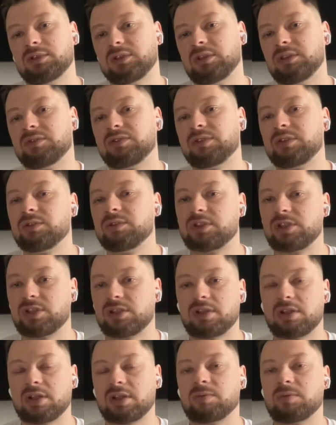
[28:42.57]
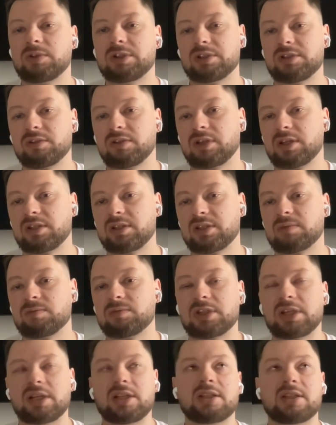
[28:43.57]
if you just like want to get some
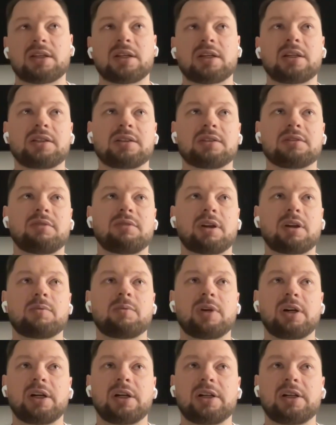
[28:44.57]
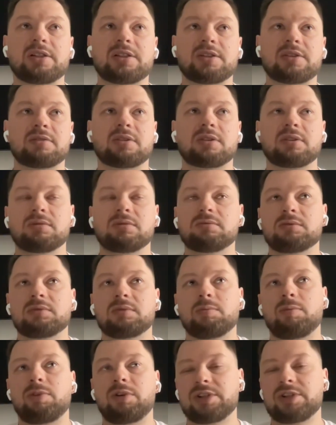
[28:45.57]
data, you're required to
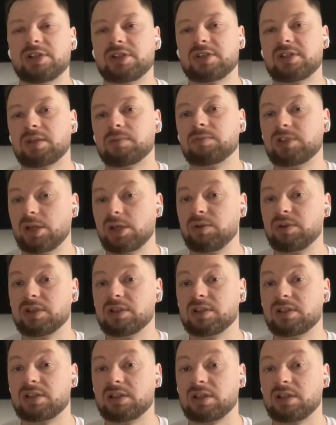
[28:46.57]
purchase some tokens,